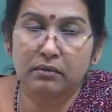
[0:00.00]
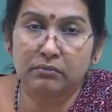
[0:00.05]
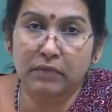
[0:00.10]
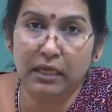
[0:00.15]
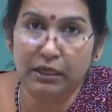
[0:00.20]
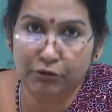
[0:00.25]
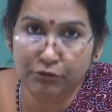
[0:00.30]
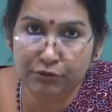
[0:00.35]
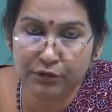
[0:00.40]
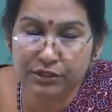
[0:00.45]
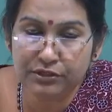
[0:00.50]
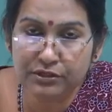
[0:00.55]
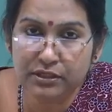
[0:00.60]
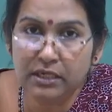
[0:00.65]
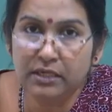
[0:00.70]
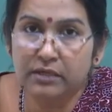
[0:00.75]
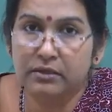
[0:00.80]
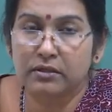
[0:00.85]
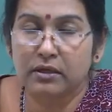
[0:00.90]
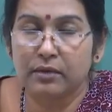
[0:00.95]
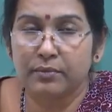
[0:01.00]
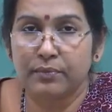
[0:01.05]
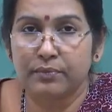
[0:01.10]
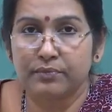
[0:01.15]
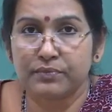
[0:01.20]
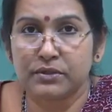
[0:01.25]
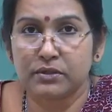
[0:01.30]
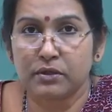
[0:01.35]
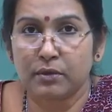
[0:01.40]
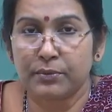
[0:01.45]
accuracy, in terms
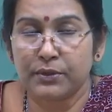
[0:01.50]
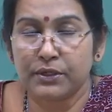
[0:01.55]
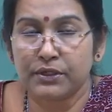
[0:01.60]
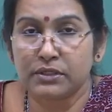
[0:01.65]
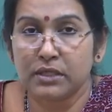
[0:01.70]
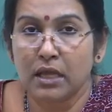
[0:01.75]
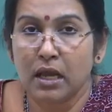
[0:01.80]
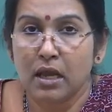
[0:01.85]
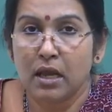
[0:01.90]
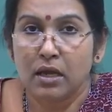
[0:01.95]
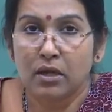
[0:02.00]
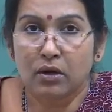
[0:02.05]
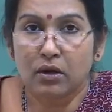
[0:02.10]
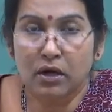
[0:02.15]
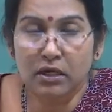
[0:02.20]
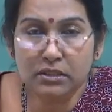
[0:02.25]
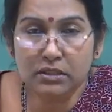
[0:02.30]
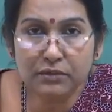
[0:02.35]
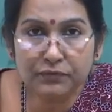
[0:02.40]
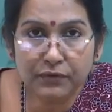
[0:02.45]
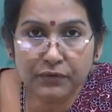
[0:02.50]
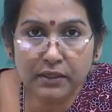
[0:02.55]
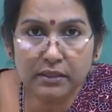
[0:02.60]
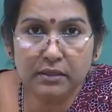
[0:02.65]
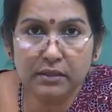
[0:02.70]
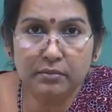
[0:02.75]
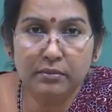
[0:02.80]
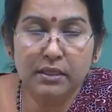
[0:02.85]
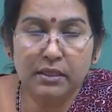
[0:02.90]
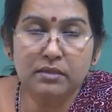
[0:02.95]
of its cost
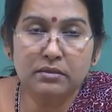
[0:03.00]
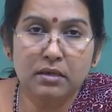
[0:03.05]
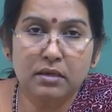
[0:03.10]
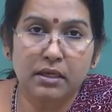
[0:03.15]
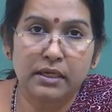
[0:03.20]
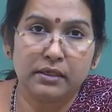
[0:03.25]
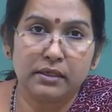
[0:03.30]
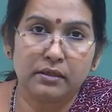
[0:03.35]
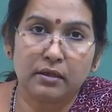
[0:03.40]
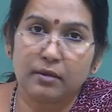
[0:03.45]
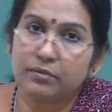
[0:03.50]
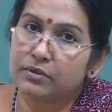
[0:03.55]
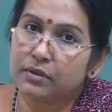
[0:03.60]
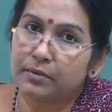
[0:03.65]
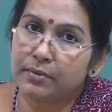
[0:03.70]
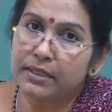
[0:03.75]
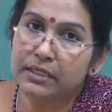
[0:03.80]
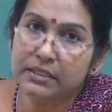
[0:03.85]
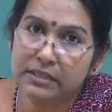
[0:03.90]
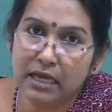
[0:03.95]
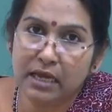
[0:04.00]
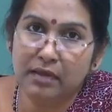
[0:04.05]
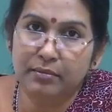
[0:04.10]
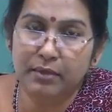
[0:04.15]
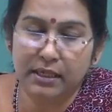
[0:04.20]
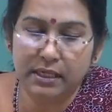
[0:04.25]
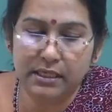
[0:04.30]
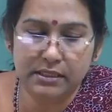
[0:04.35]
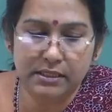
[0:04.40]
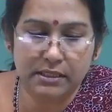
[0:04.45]
effectiveness, or in terms of its
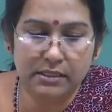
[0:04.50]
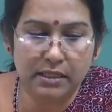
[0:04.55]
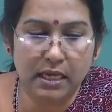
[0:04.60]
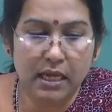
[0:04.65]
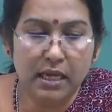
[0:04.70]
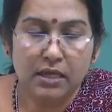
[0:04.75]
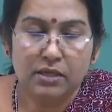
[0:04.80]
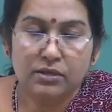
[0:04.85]
timing, etc.